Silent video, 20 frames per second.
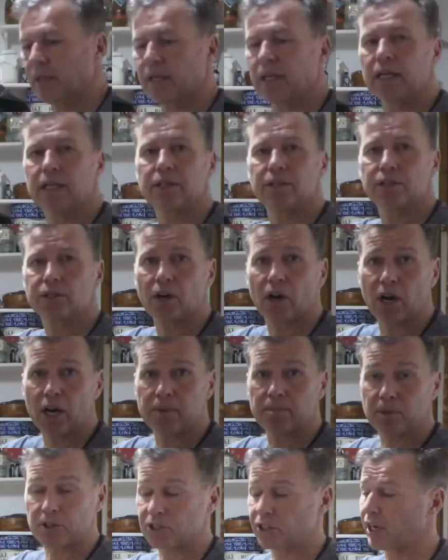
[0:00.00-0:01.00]

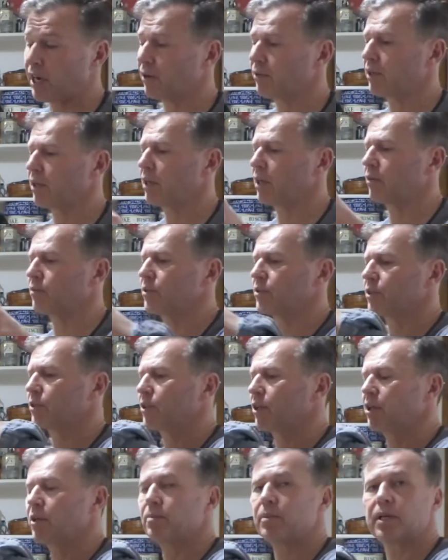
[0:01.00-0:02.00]
inside my shower gloves, which I'll
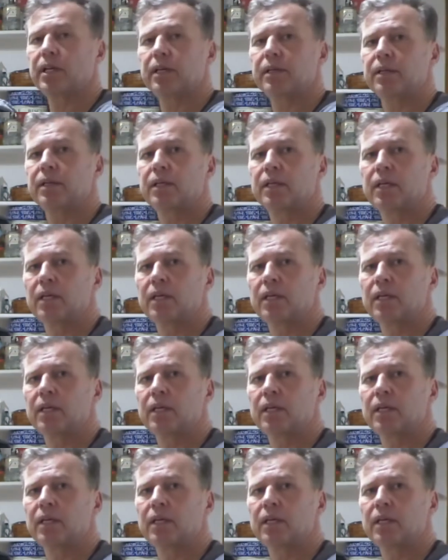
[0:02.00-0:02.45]
show you in a minute.